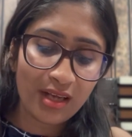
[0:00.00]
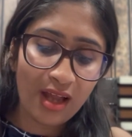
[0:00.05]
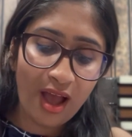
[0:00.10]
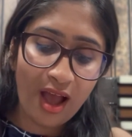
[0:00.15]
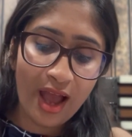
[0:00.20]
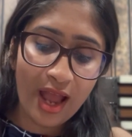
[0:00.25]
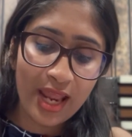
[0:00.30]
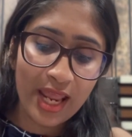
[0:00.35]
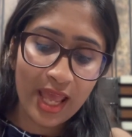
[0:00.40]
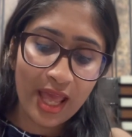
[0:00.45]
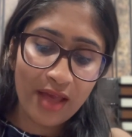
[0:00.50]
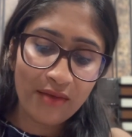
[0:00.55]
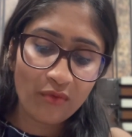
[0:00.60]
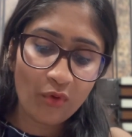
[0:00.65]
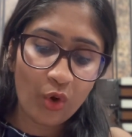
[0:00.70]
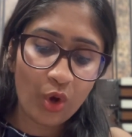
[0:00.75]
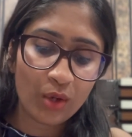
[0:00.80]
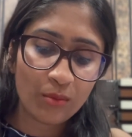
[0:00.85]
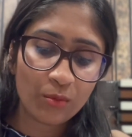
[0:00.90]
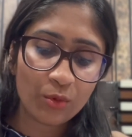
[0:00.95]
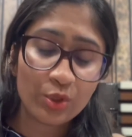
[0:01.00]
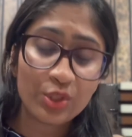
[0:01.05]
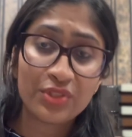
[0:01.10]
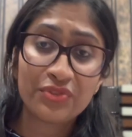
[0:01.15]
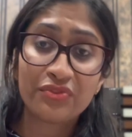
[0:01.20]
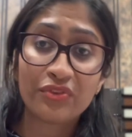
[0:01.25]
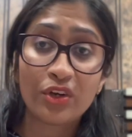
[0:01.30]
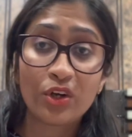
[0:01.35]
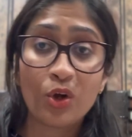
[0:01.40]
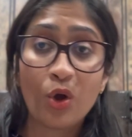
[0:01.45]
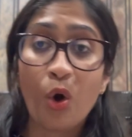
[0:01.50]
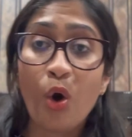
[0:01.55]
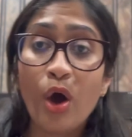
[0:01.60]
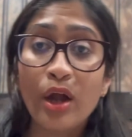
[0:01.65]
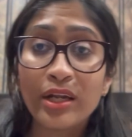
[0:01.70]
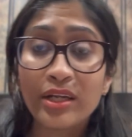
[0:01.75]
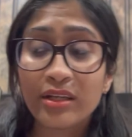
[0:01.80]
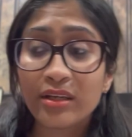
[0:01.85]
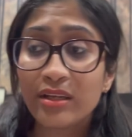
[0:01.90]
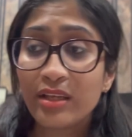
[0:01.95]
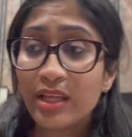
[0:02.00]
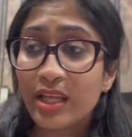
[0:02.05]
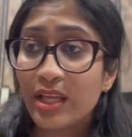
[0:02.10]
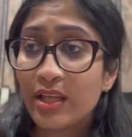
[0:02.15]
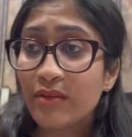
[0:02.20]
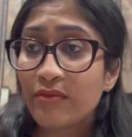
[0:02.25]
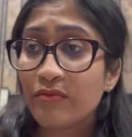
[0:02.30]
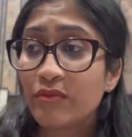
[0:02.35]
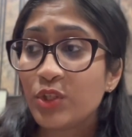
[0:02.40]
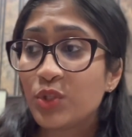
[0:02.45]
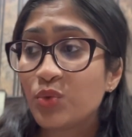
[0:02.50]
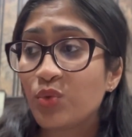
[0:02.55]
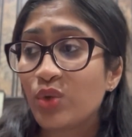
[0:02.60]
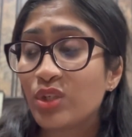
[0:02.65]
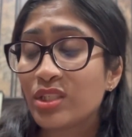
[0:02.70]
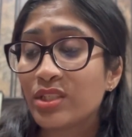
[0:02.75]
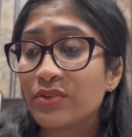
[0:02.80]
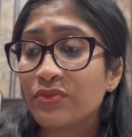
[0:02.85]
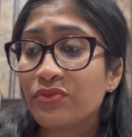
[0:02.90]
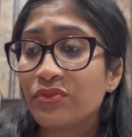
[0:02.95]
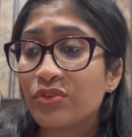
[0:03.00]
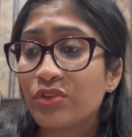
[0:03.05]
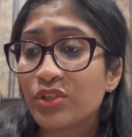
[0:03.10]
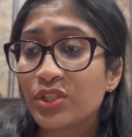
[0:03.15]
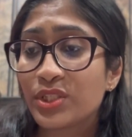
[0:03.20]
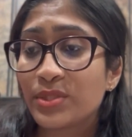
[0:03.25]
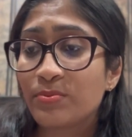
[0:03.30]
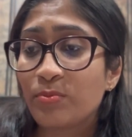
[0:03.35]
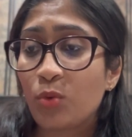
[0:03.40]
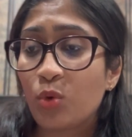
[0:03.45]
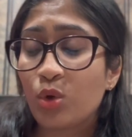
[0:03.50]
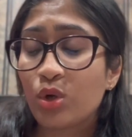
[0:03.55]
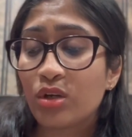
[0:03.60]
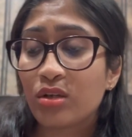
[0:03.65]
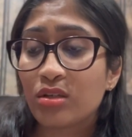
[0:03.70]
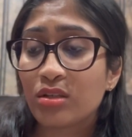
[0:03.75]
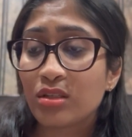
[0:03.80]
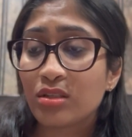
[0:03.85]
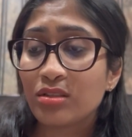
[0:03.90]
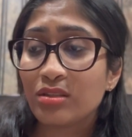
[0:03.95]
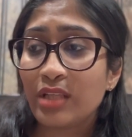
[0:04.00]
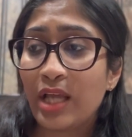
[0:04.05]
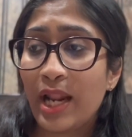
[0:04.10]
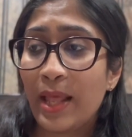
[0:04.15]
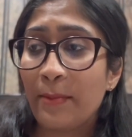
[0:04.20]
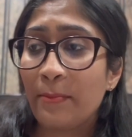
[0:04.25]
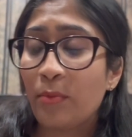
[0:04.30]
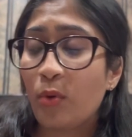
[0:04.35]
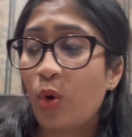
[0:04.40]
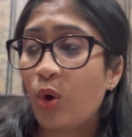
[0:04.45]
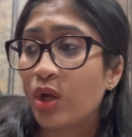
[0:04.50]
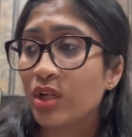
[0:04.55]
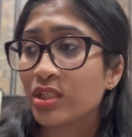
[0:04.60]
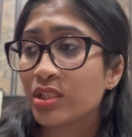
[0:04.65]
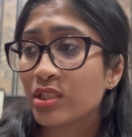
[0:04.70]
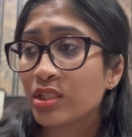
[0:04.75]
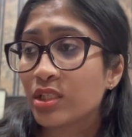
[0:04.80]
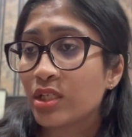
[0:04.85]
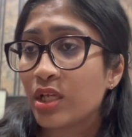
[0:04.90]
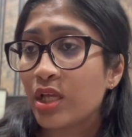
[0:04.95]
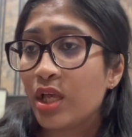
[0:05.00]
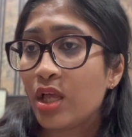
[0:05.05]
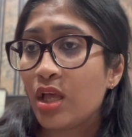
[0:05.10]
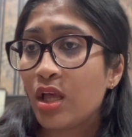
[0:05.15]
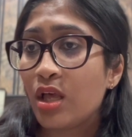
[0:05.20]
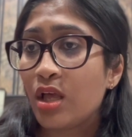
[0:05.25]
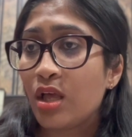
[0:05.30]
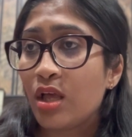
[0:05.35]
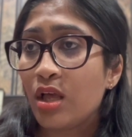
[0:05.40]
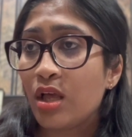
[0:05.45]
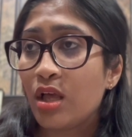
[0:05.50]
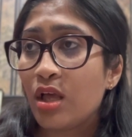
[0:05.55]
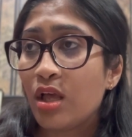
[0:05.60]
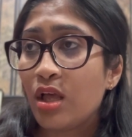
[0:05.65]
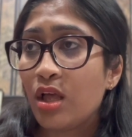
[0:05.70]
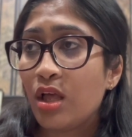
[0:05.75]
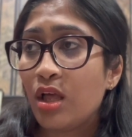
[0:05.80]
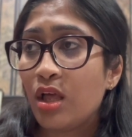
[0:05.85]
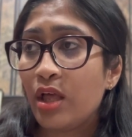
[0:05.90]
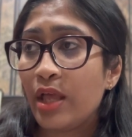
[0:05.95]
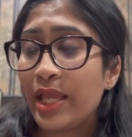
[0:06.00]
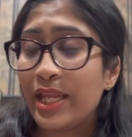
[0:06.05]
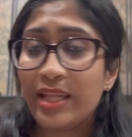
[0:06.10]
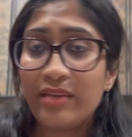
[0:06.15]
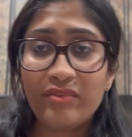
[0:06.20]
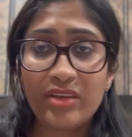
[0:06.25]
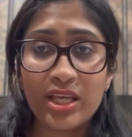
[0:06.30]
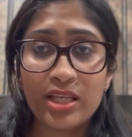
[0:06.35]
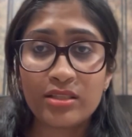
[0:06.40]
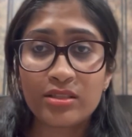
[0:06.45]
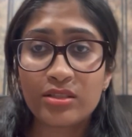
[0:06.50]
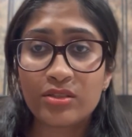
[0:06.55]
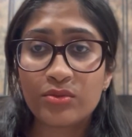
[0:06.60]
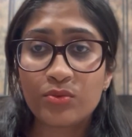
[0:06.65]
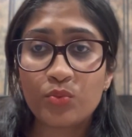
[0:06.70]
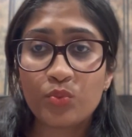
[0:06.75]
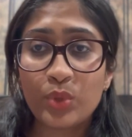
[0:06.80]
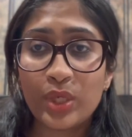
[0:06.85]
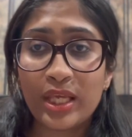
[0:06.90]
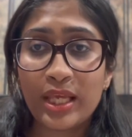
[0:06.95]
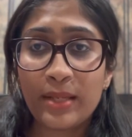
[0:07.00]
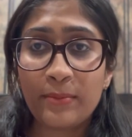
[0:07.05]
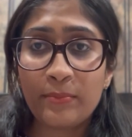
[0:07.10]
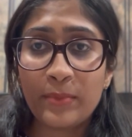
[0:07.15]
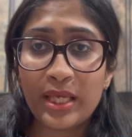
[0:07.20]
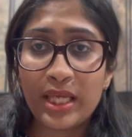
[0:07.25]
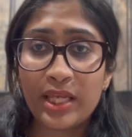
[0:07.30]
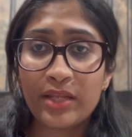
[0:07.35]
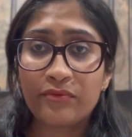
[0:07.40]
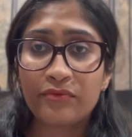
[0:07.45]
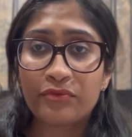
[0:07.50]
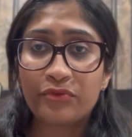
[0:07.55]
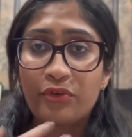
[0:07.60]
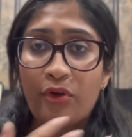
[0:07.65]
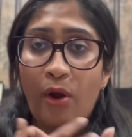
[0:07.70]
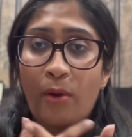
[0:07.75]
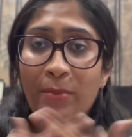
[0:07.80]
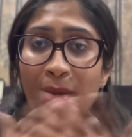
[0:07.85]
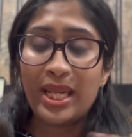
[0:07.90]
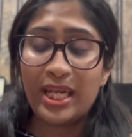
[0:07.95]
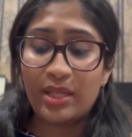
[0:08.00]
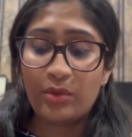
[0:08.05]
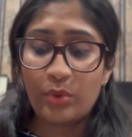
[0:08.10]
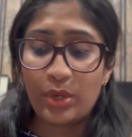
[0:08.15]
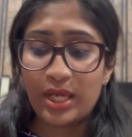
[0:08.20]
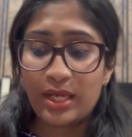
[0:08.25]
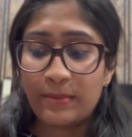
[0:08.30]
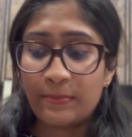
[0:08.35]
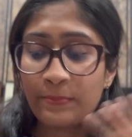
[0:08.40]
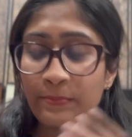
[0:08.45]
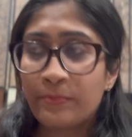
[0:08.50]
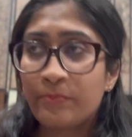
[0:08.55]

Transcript: I have almost forgot which was the first book that I bought. Anyways, we can begin from anywhere.